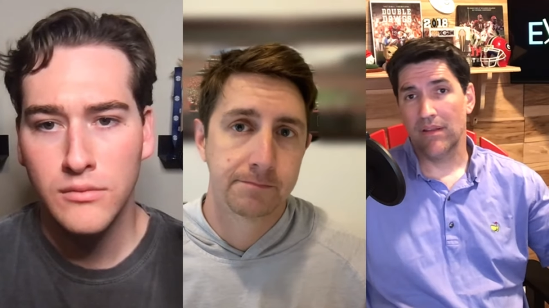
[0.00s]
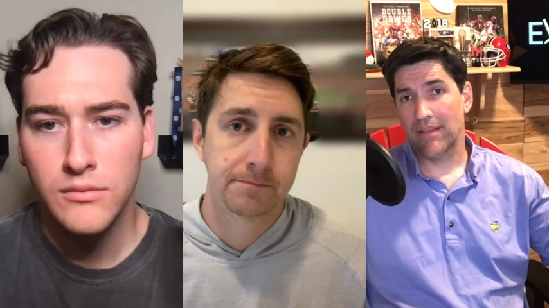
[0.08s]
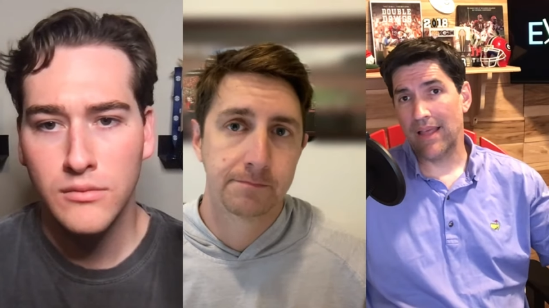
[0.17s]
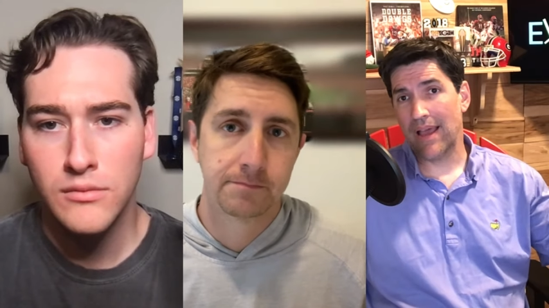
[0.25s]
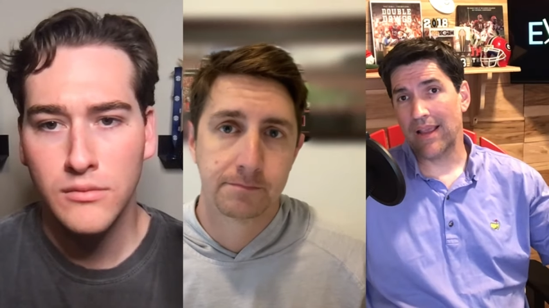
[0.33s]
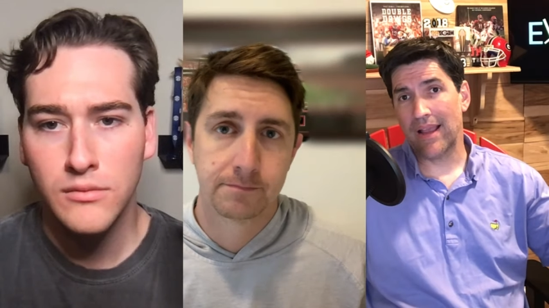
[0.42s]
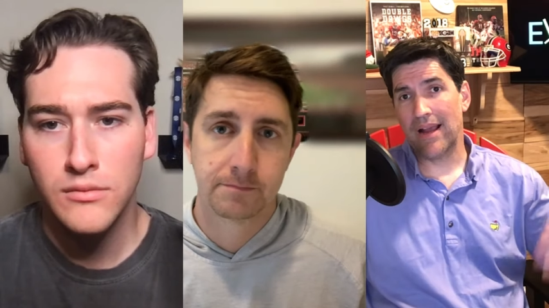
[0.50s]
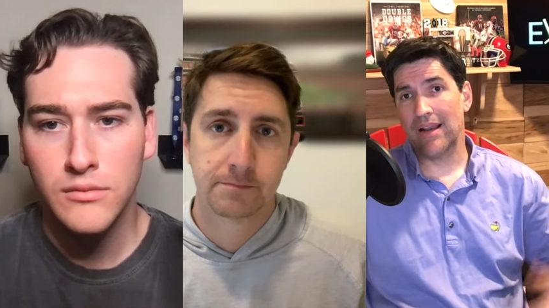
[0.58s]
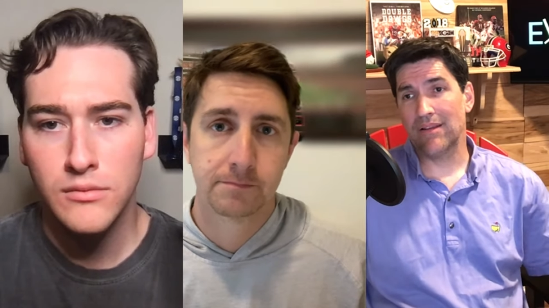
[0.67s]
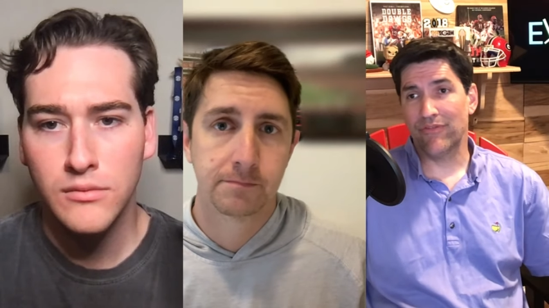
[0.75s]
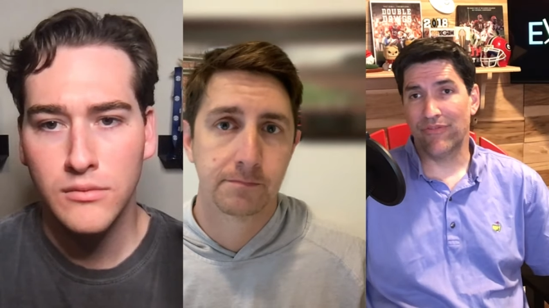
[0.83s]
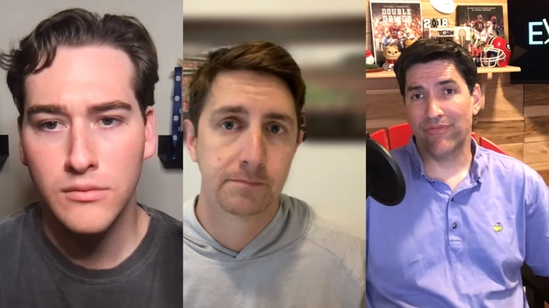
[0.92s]
Speaker 1: that
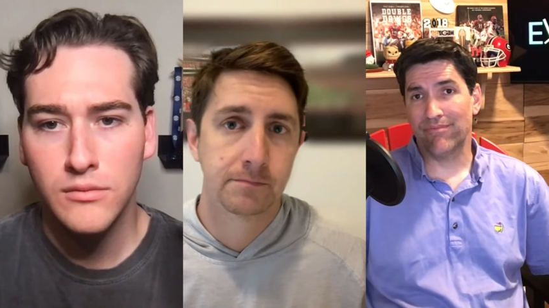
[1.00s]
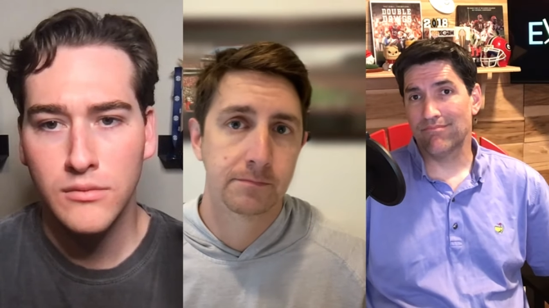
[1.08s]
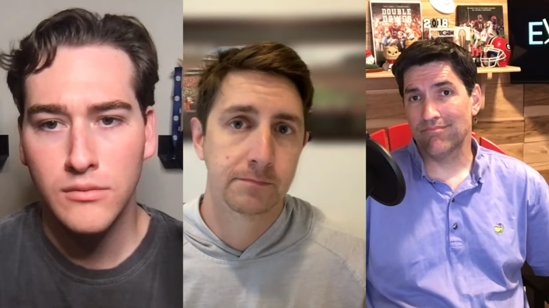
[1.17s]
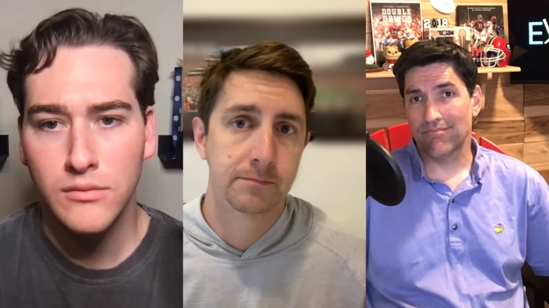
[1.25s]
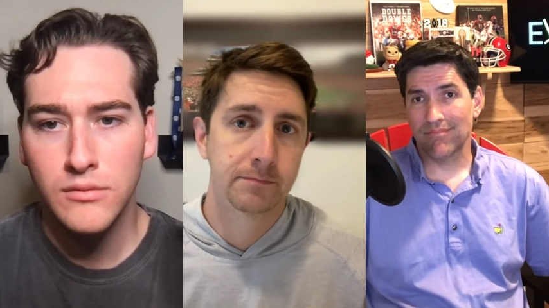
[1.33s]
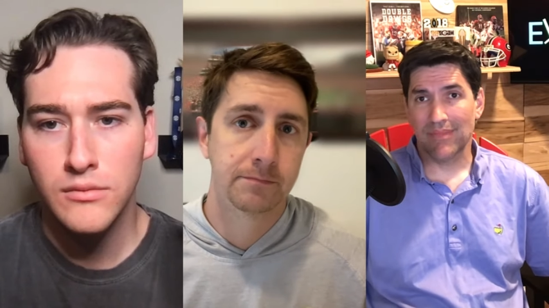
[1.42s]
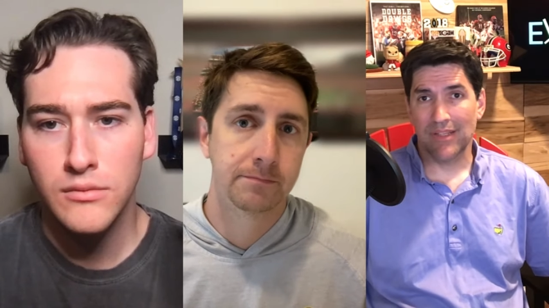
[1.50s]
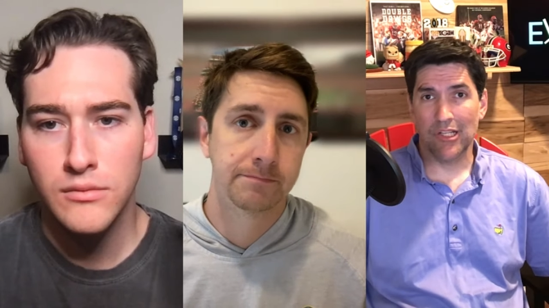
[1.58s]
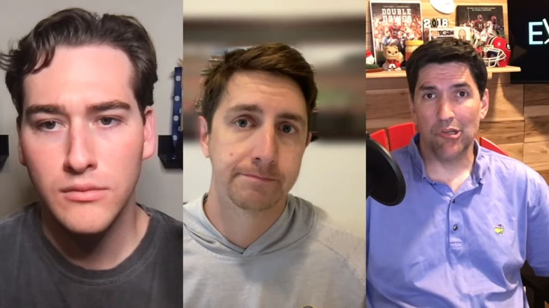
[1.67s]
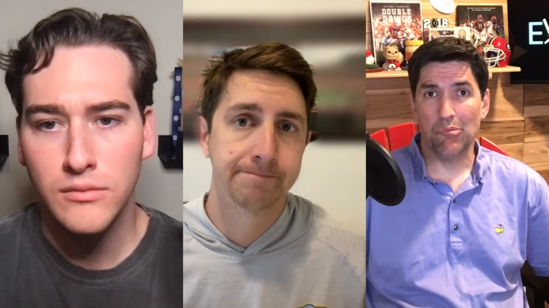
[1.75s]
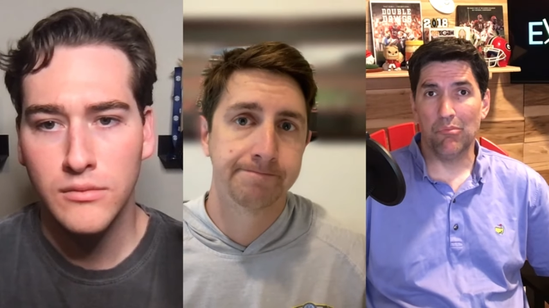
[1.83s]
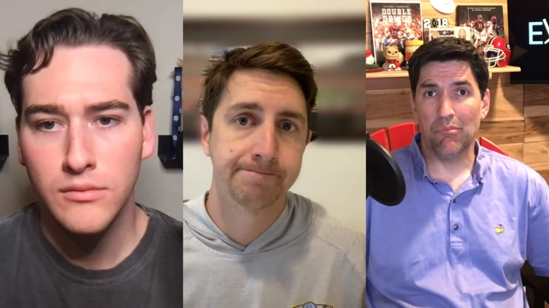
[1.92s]
kind of, you
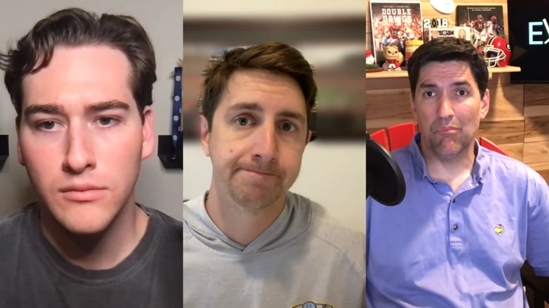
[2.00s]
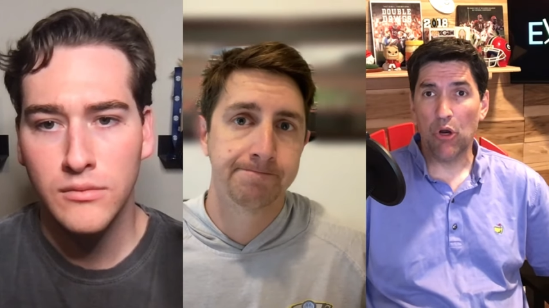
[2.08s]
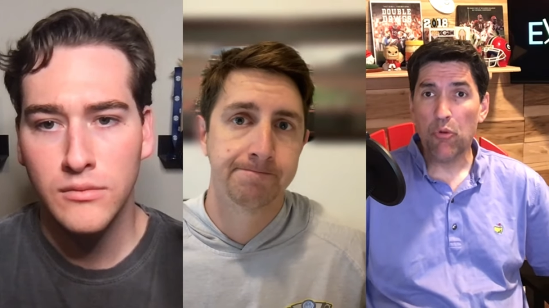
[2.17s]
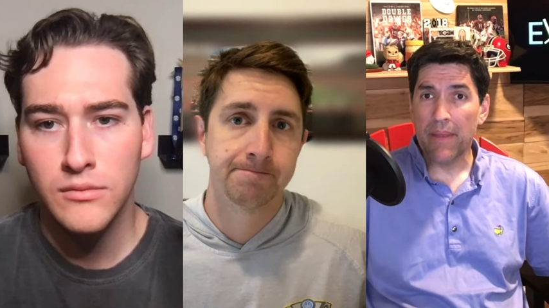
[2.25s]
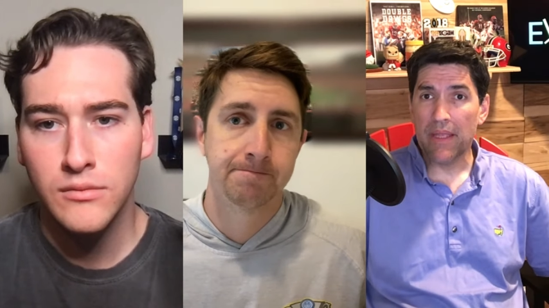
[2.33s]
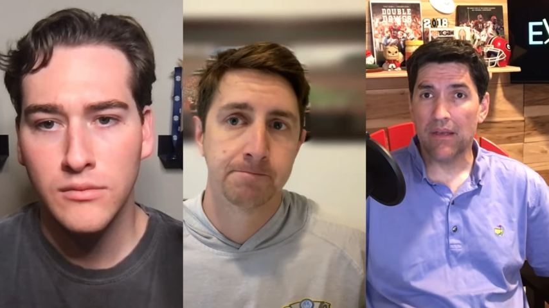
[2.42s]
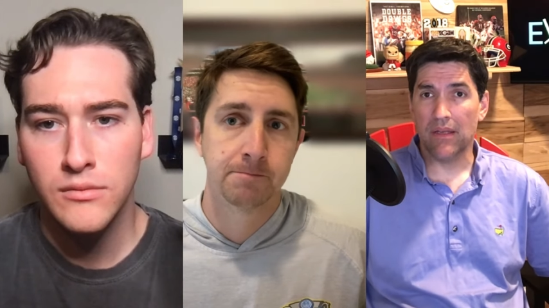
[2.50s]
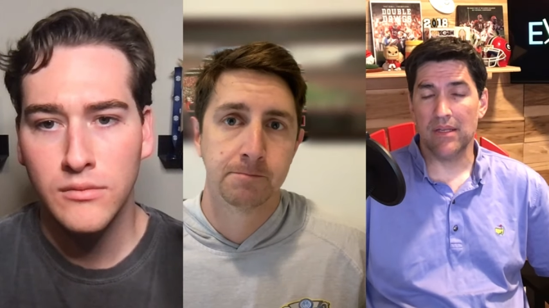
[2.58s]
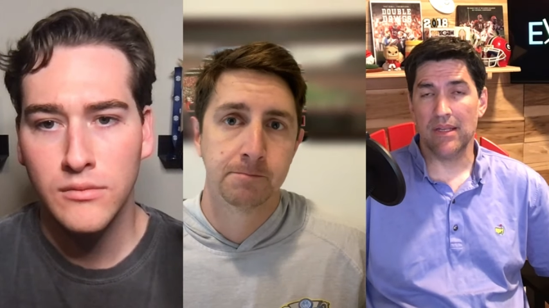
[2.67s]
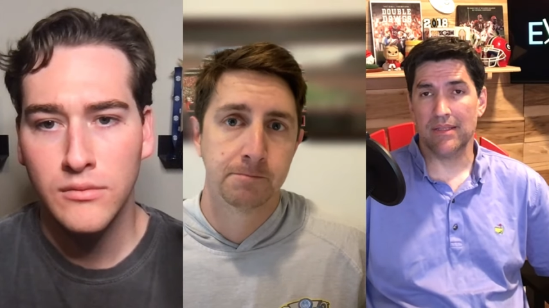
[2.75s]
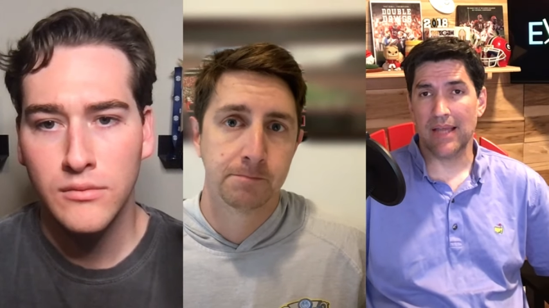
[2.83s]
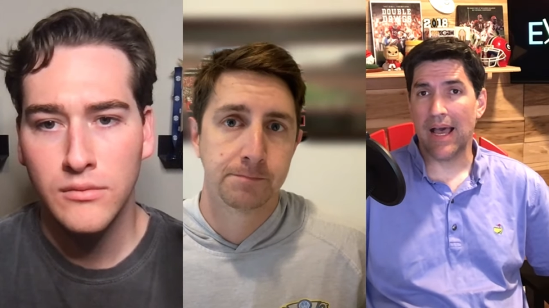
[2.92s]
know, moment
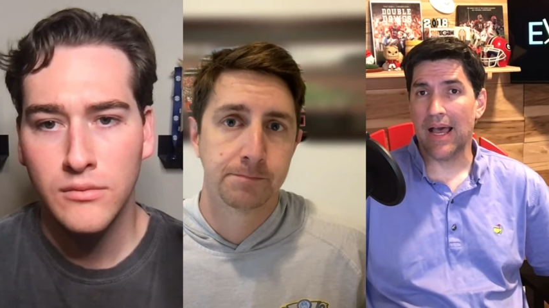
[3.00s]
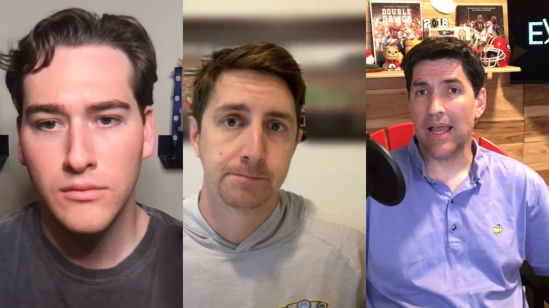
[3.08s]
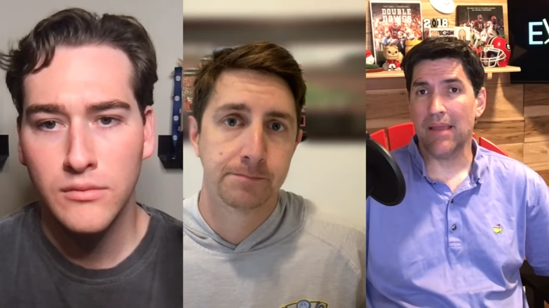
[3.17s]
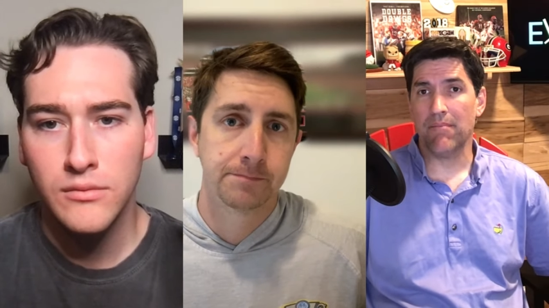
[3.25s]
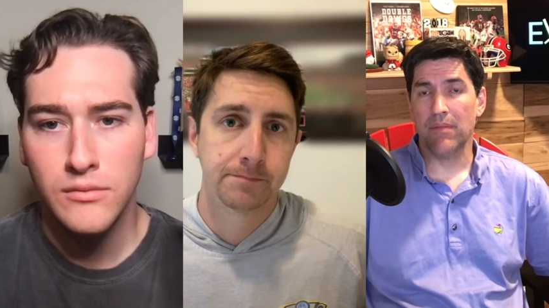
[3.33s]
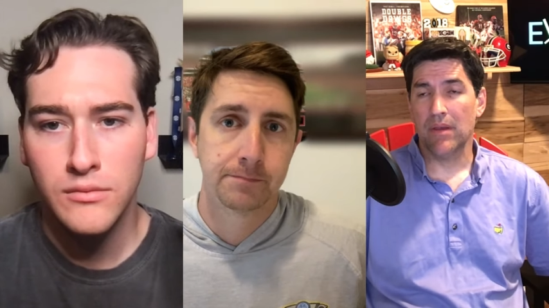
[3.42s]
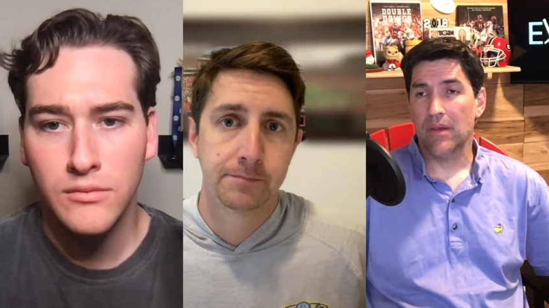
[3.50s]
in time?